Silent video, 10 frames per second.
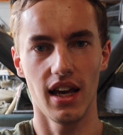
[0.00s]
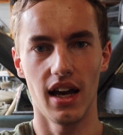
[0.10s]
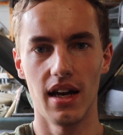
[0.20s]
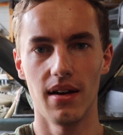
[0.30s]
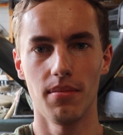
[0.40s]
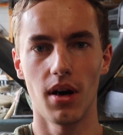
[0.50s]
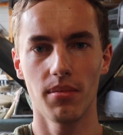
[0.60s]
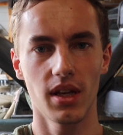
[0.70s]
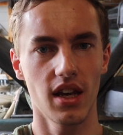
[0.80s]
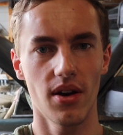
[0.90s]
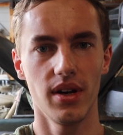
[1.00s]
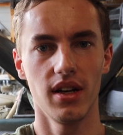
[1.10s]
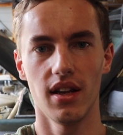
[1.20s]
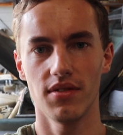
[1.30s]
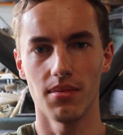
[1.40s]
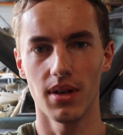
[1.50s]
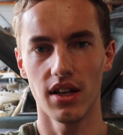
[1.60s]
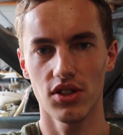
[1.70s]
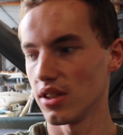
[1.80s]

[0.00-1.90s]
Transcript: I'm gonna go in and have some lunch,